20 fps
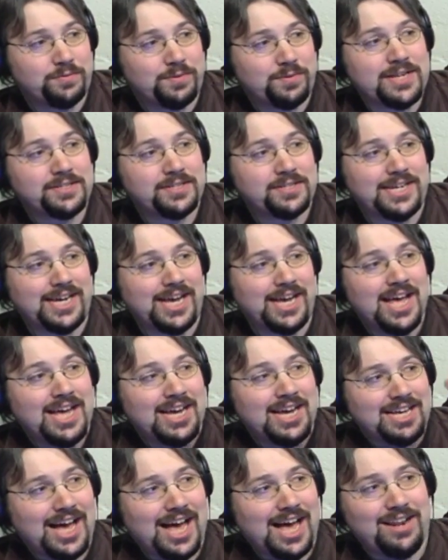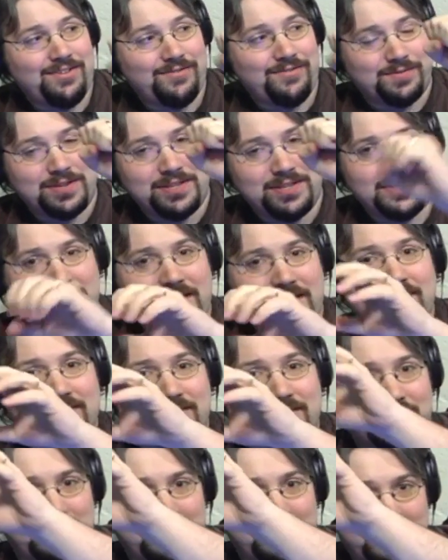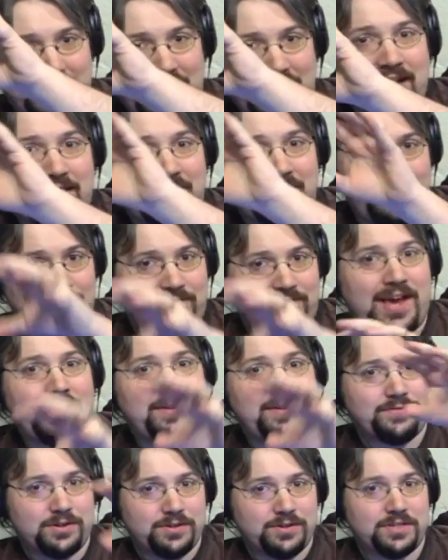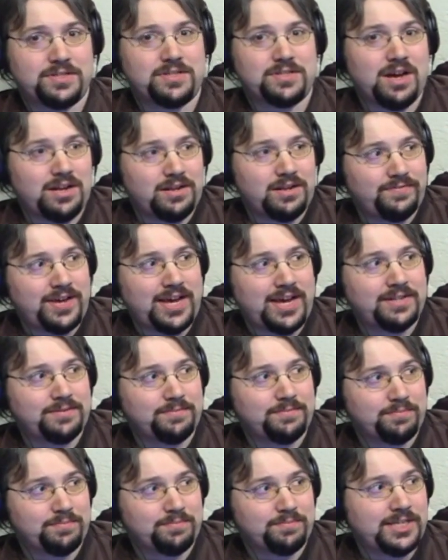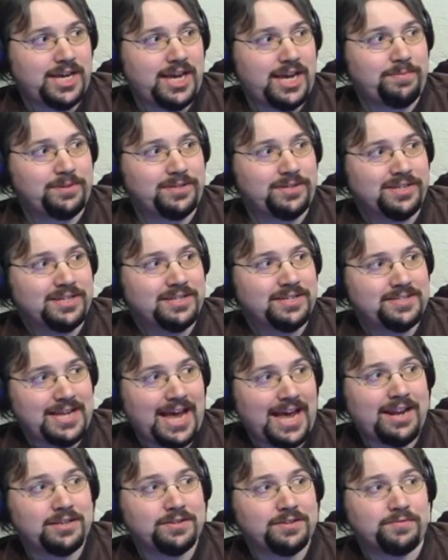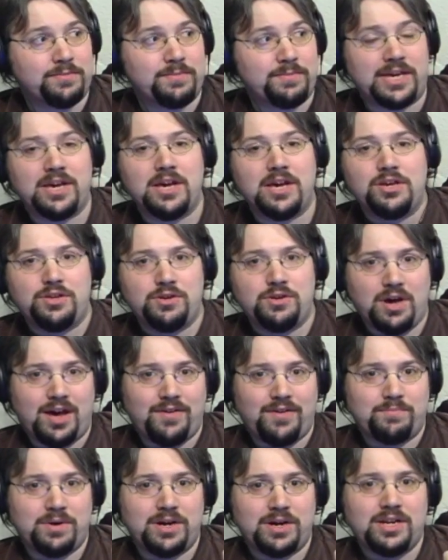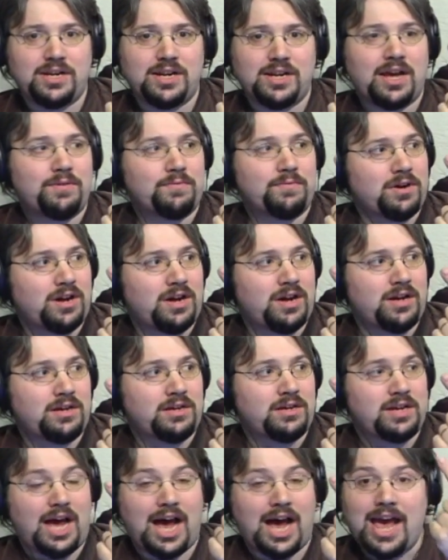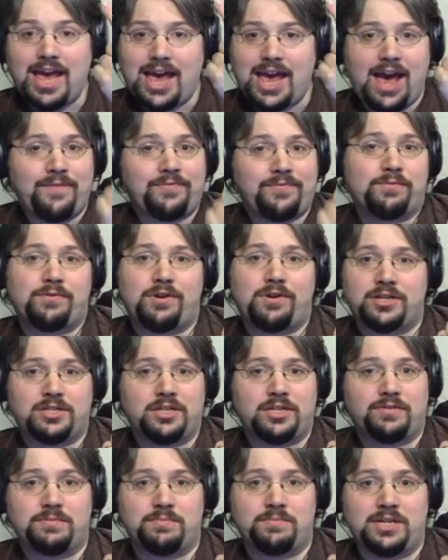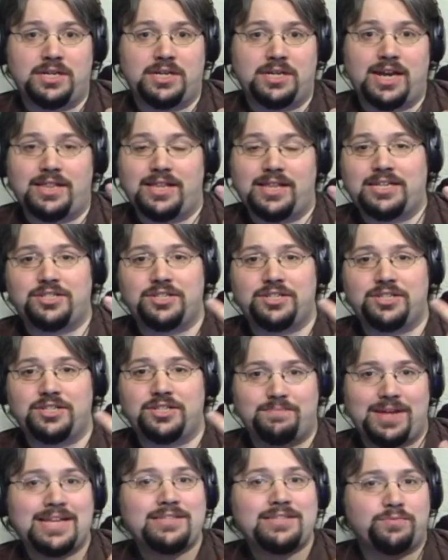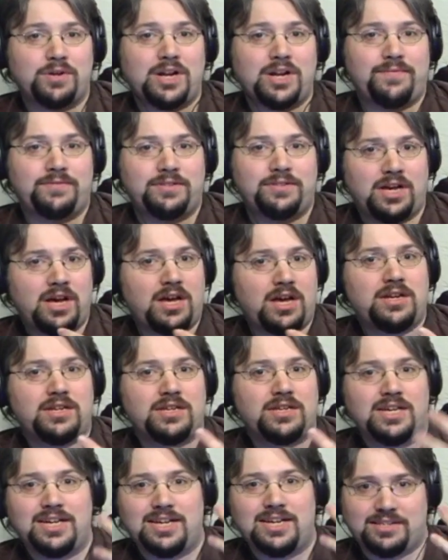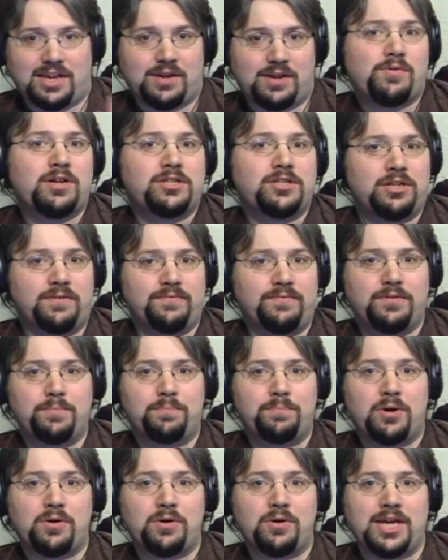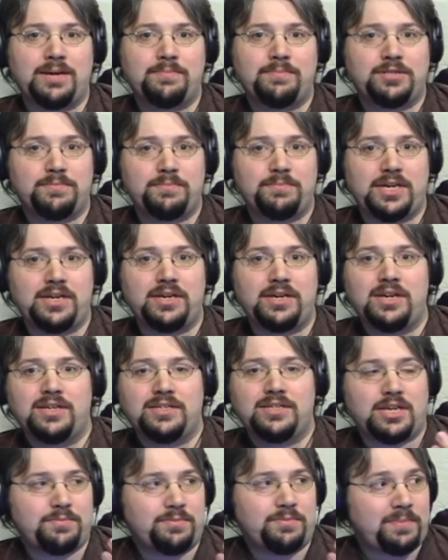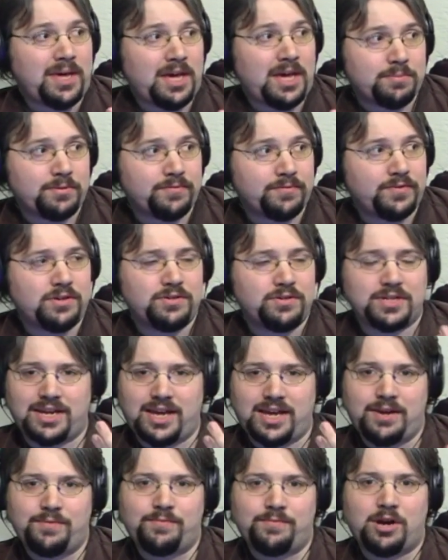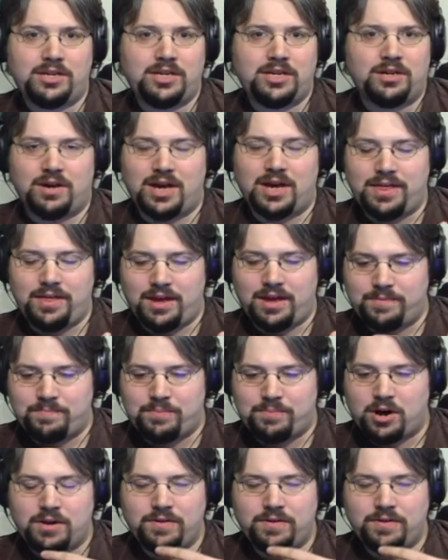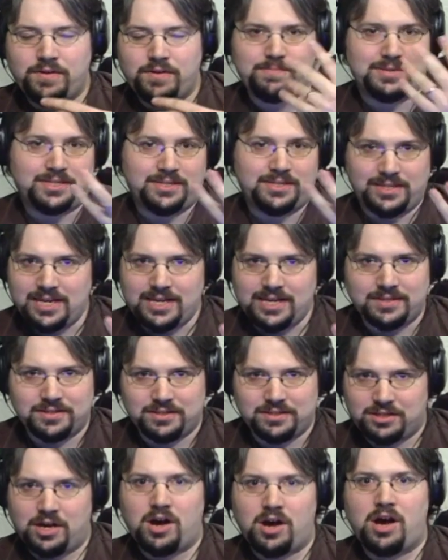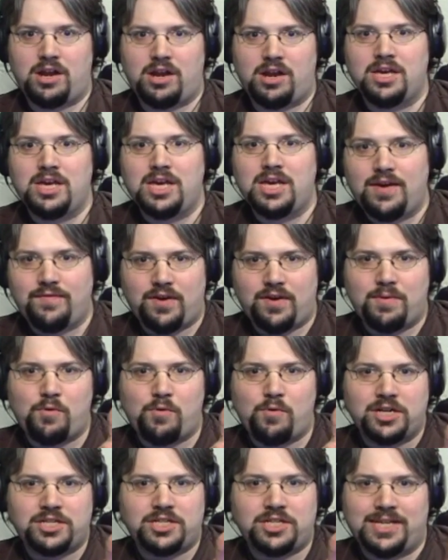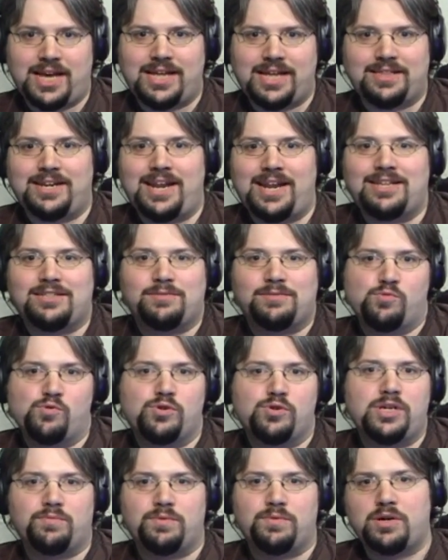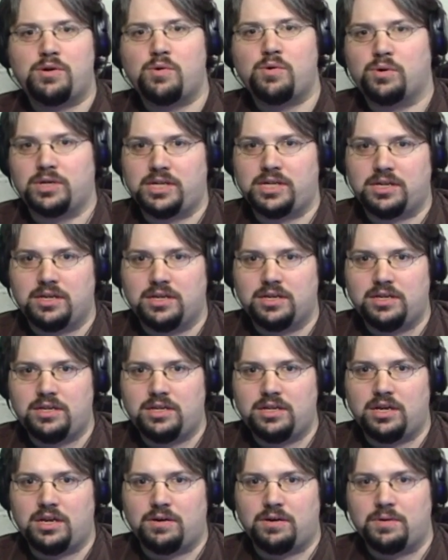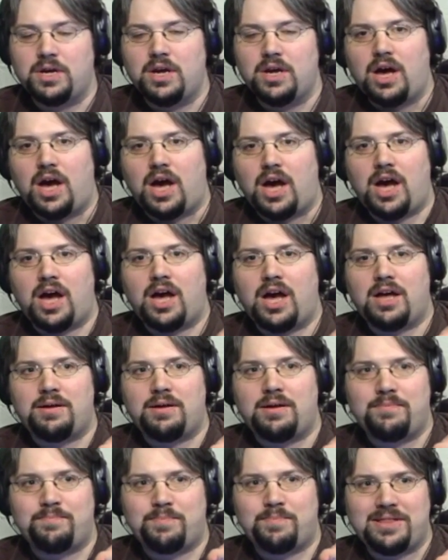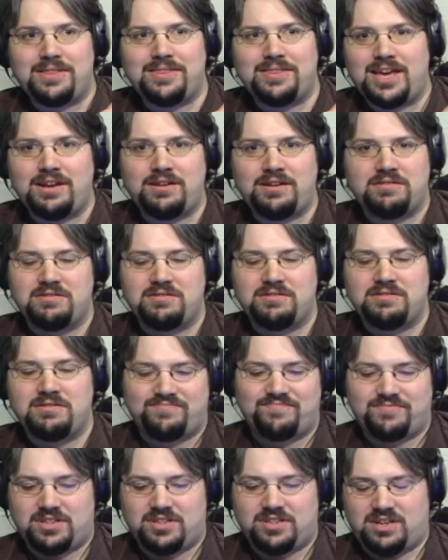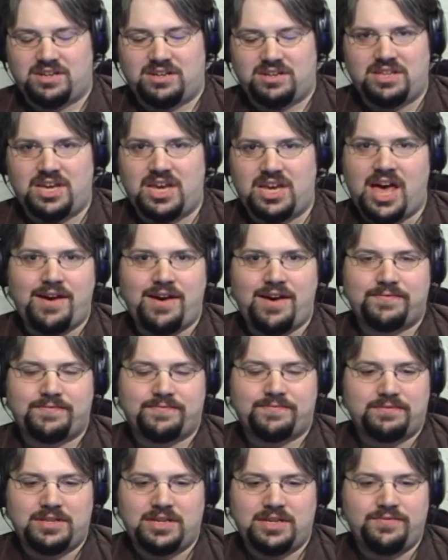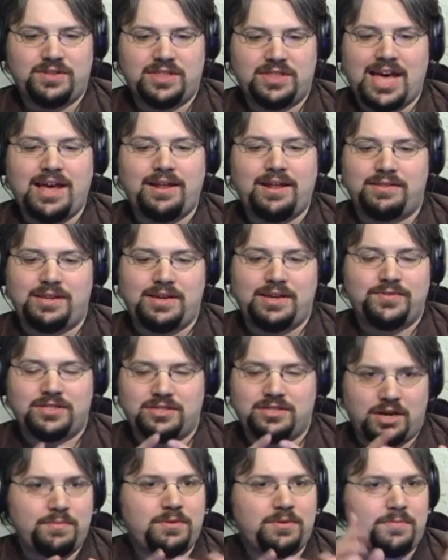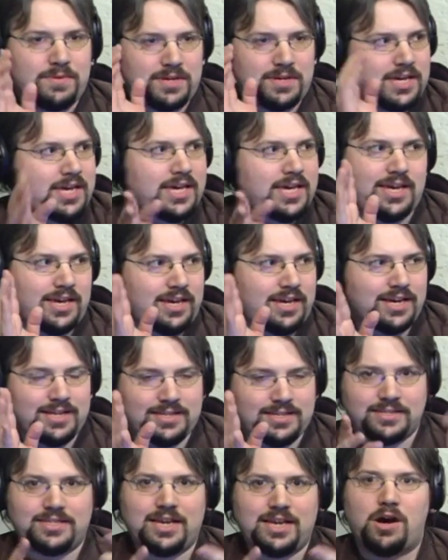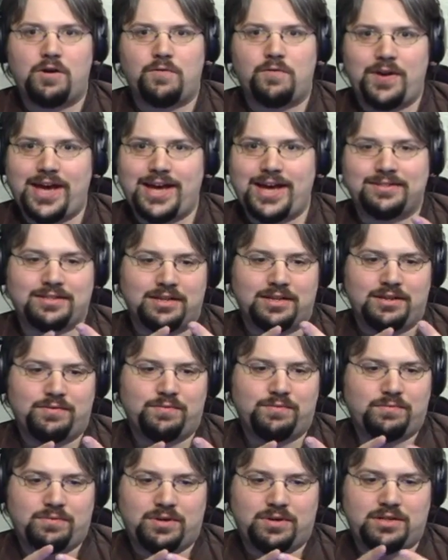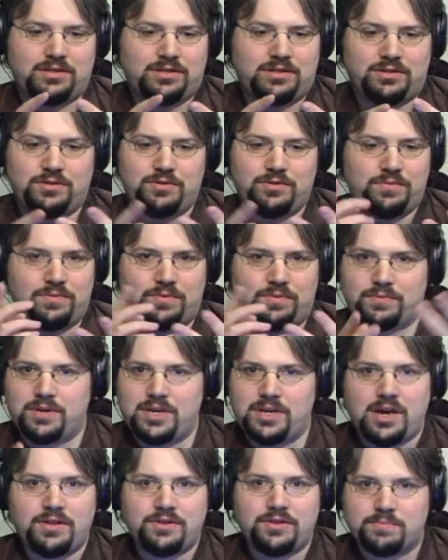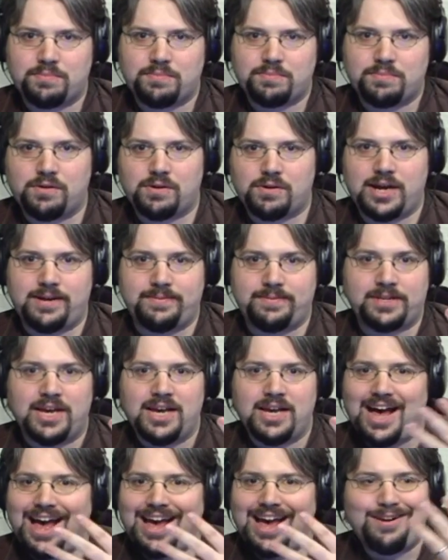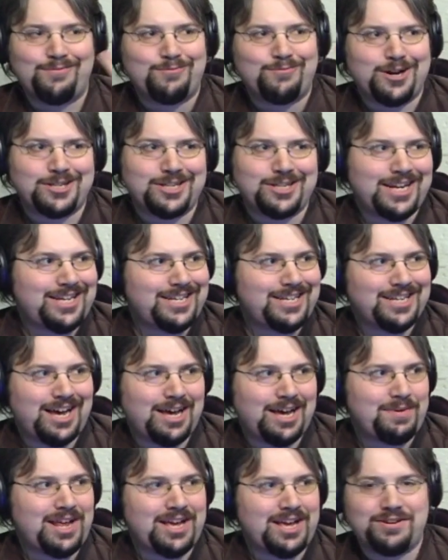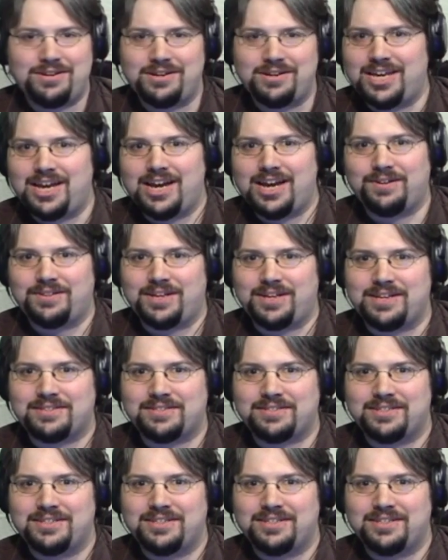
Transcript: wrestling kind of sets that event versus non-event pre-taped status for me. You have Monday Night Raw. I have to watch every Monday night. Like, just, that's what I've done. It's like watching a football game to me. Same with pay-per-views. I hate part of the mystique is gone if I'm watching that the next morning recorded, but then, they have, even WWE itself has 1, 2, 3 other programs I could watch anytime and I couldn't care less.